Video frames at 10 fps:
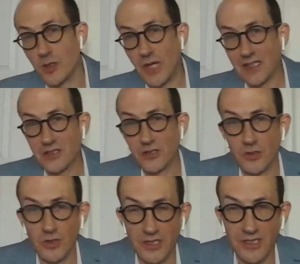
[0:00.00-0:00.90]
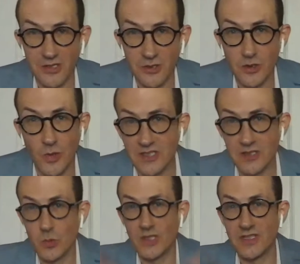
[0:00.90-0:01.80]
Going back to your initial
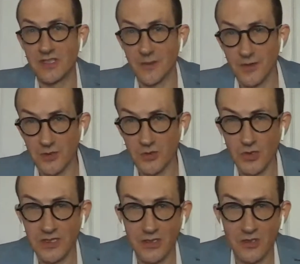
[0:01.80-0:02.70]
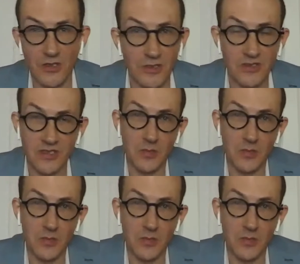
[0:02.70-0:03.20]
question, what's the difference between the insurers?